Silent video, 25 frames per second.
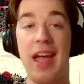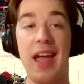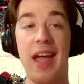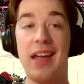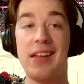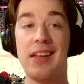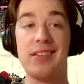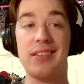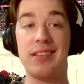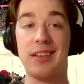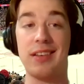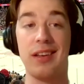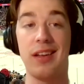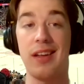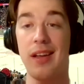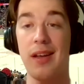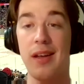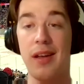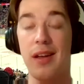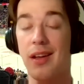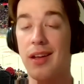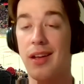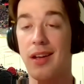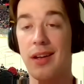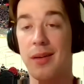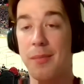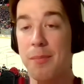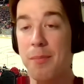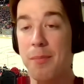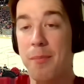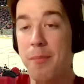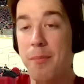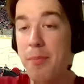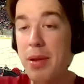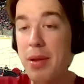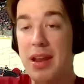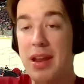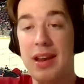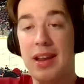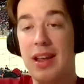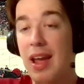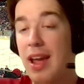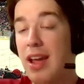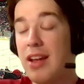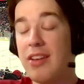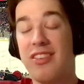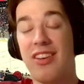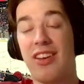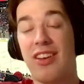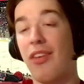And
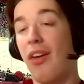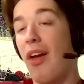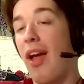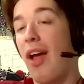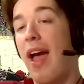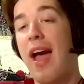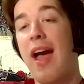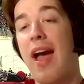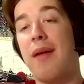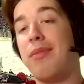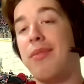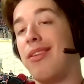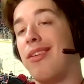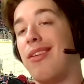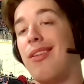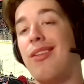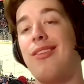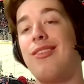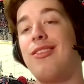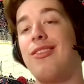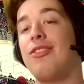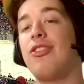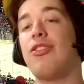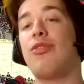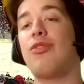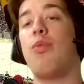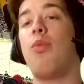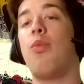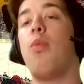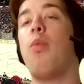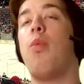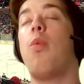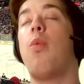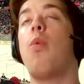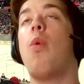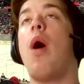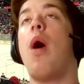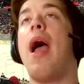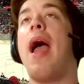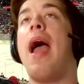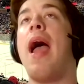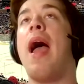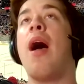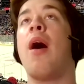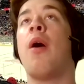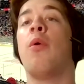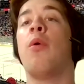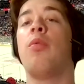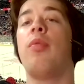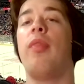PK just absolutely just
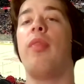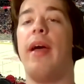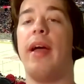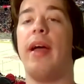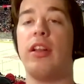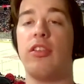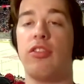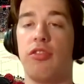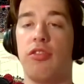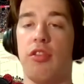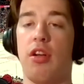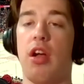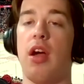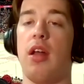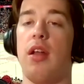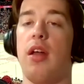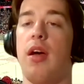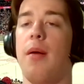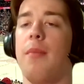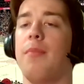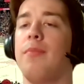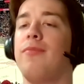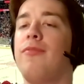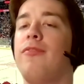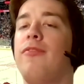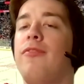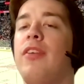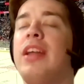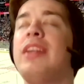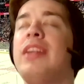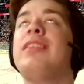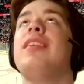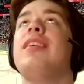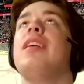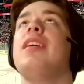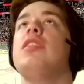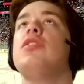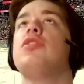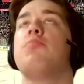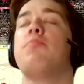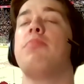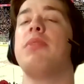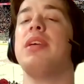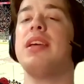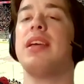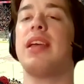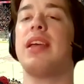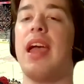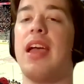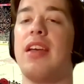wound that shot up. Vintage
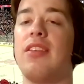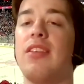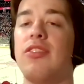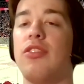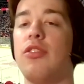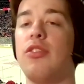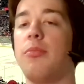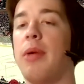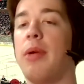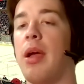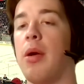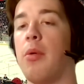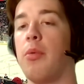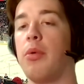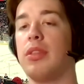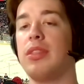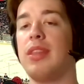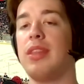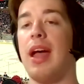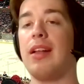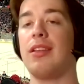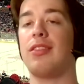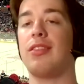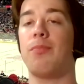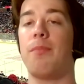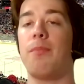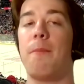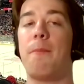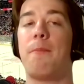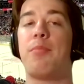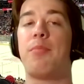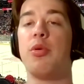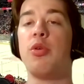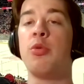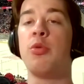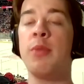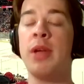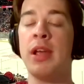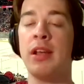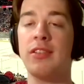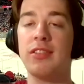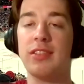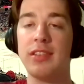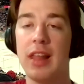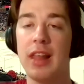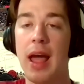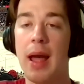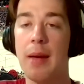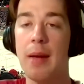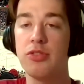PK Subban with that booming
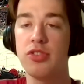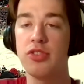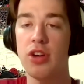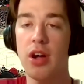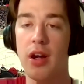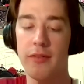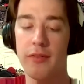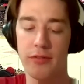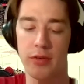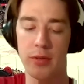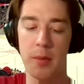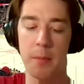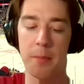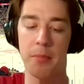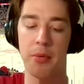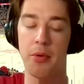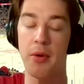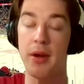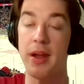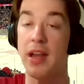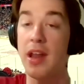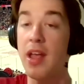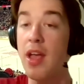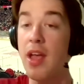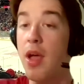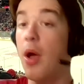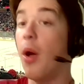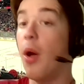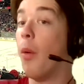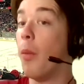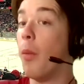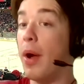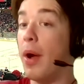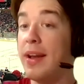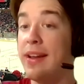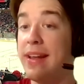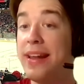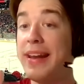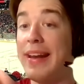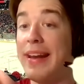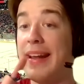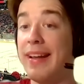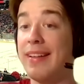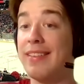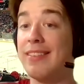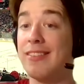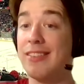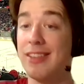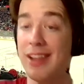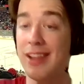slap shot from the point. When it
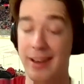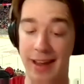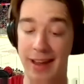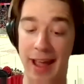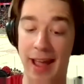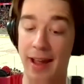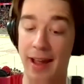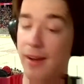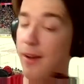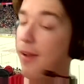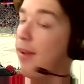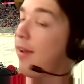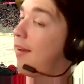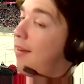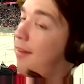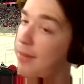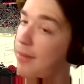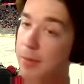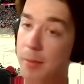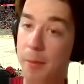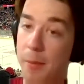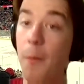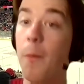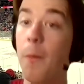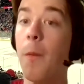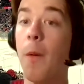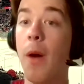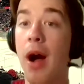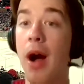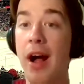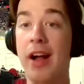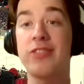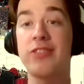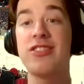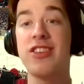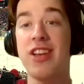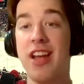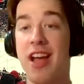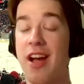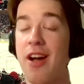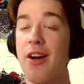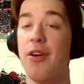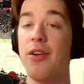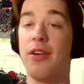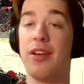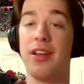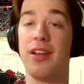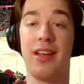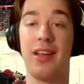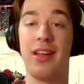hits the net, watch
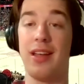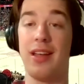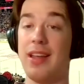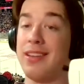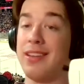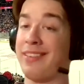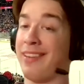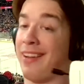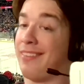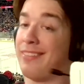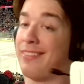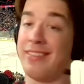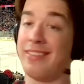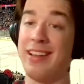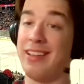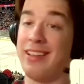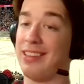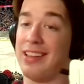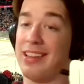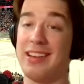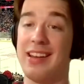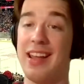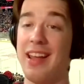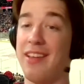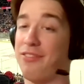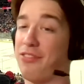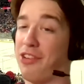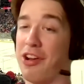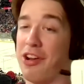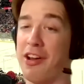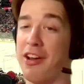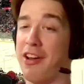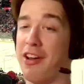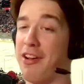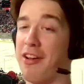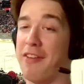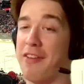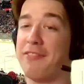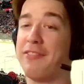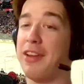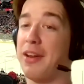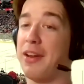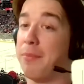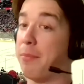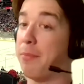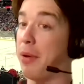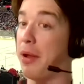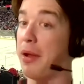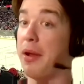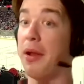out. It doesn't hit the net very
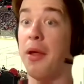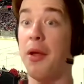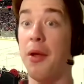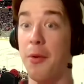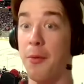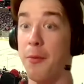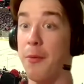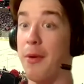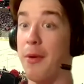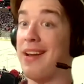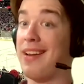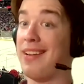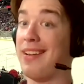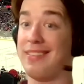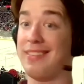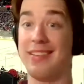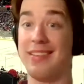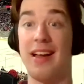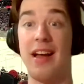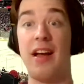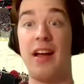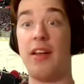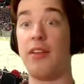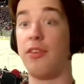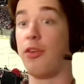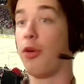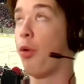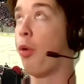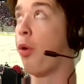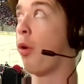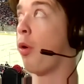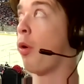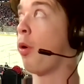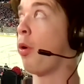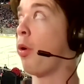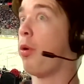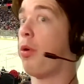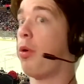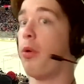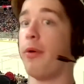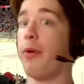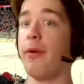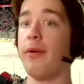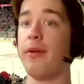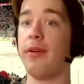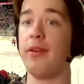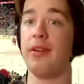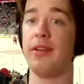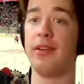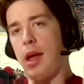often, but when it does, whew,
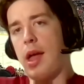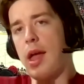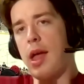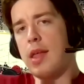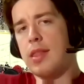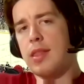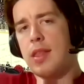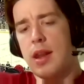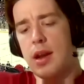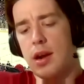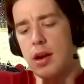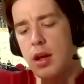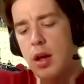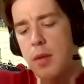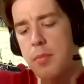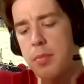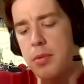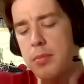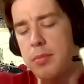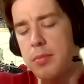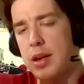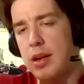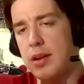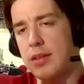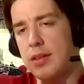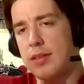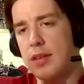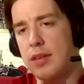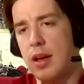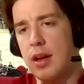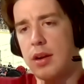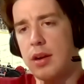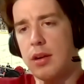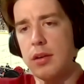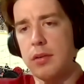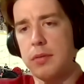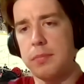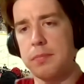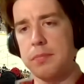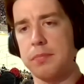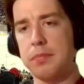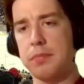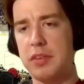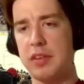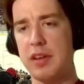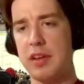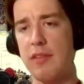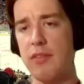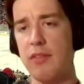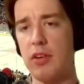And then a couple minutes later,
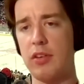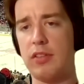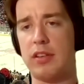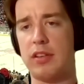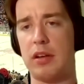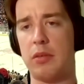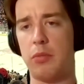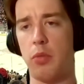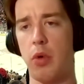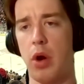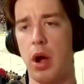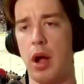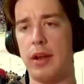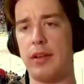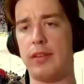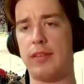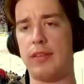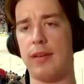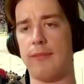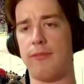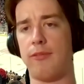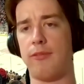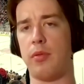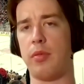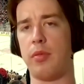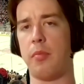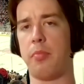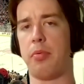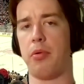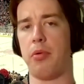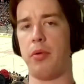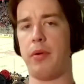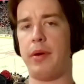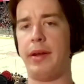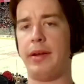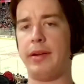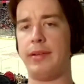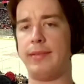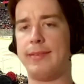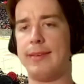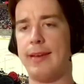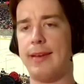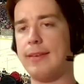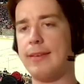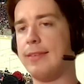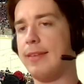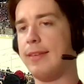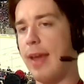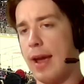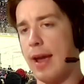Severson winds up from the point and
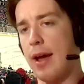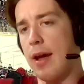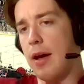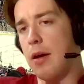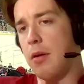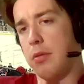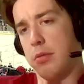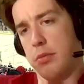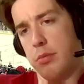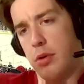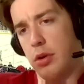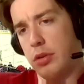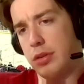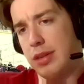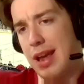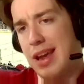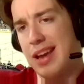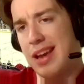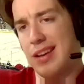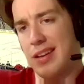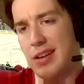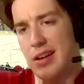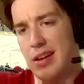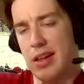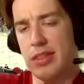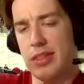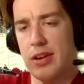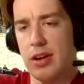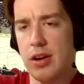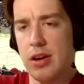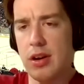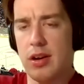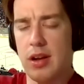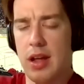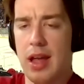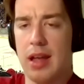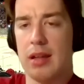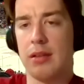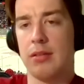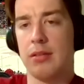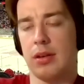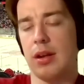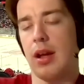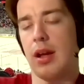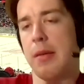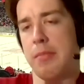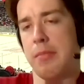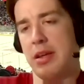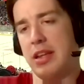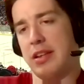says, yeah, we'll take another.
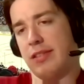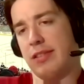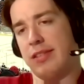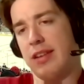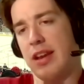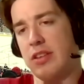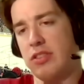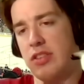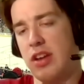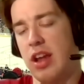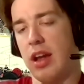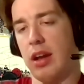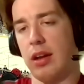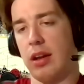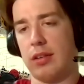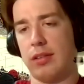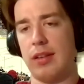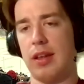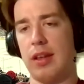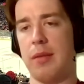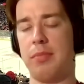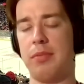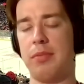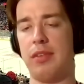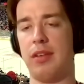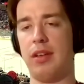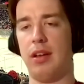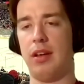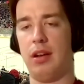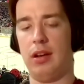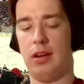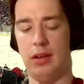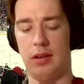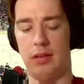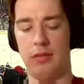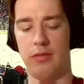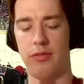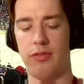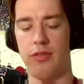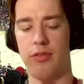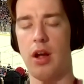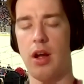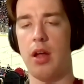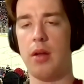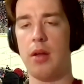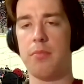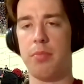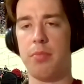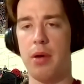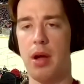And I mean, Zajac tips it in
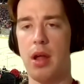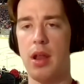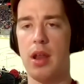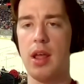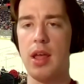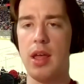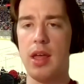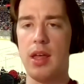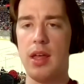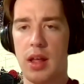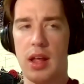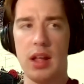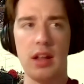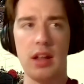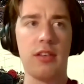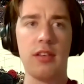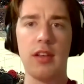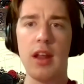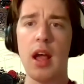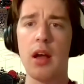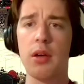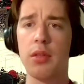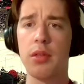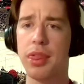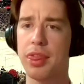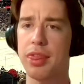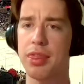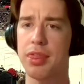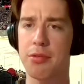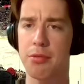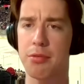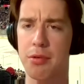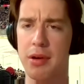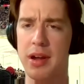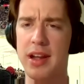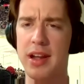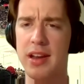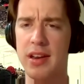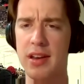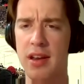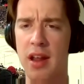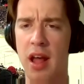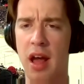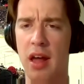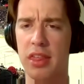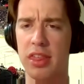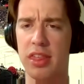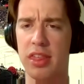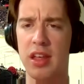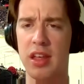front, but it's now
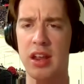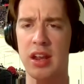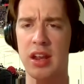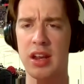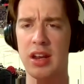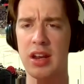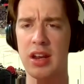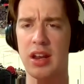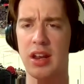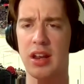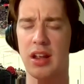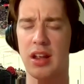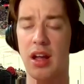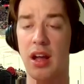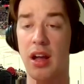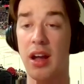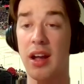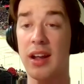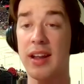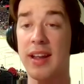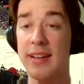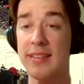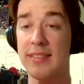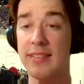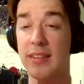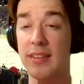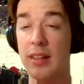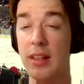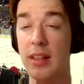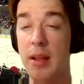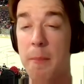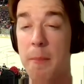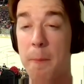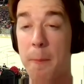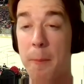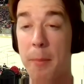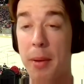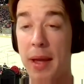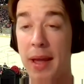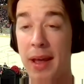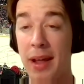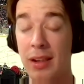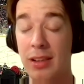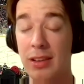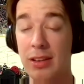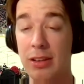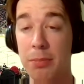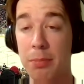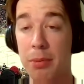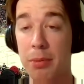3-0 against the
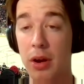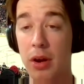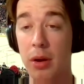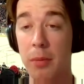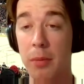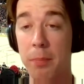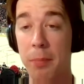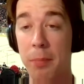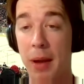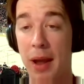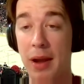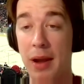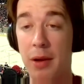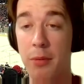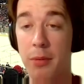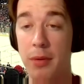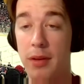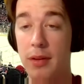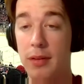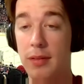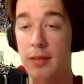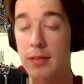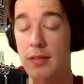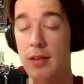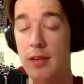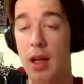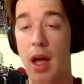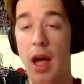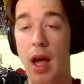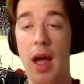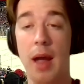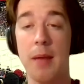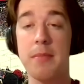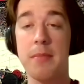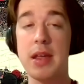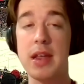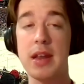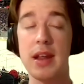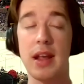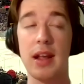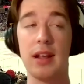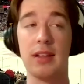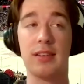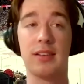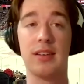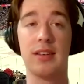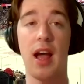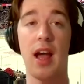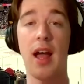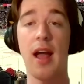Pittsburgh Penguins. I mean,
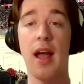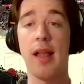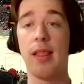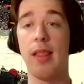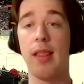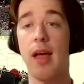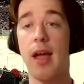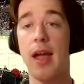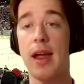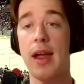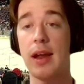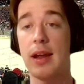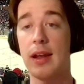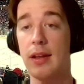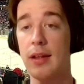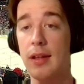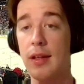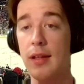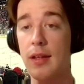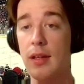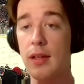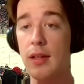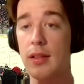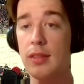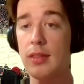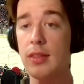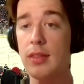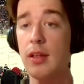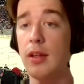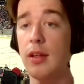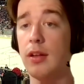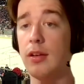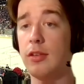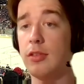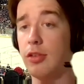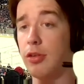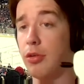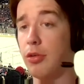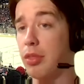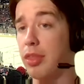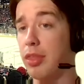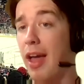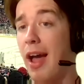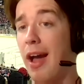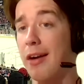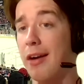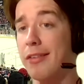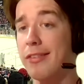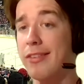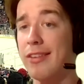it's not like the
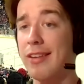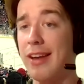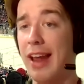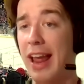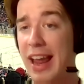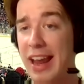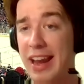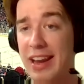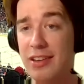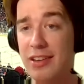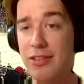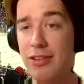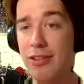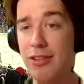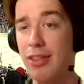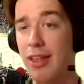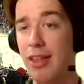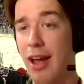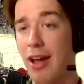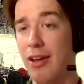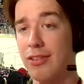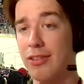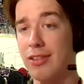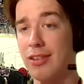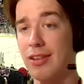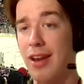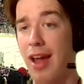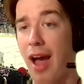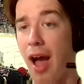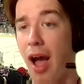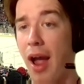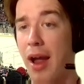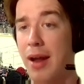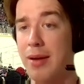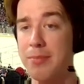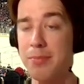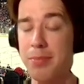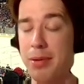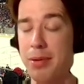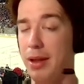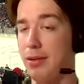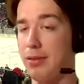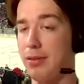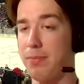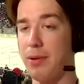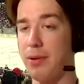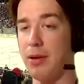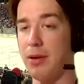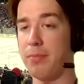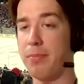2008-2009
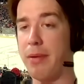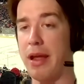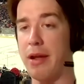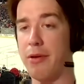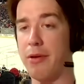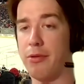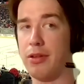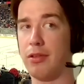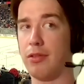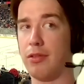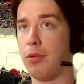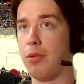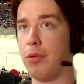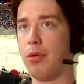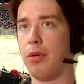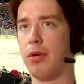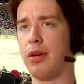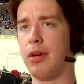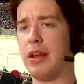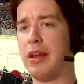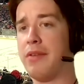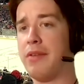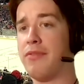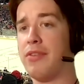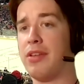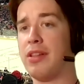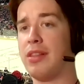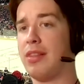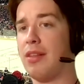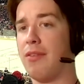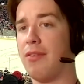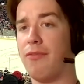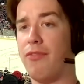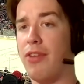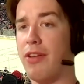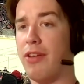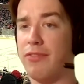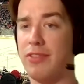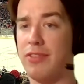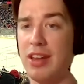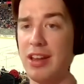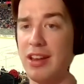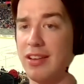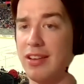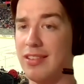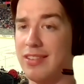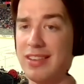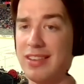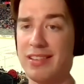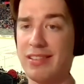Pittsburgh Penguins or even the
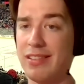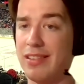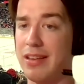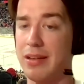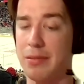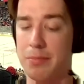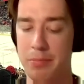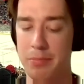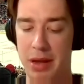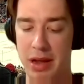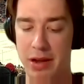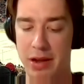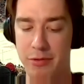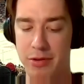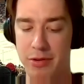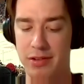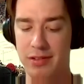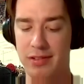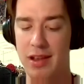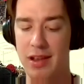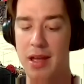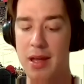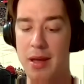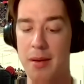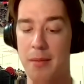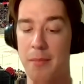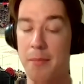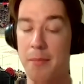15-16 Penguins,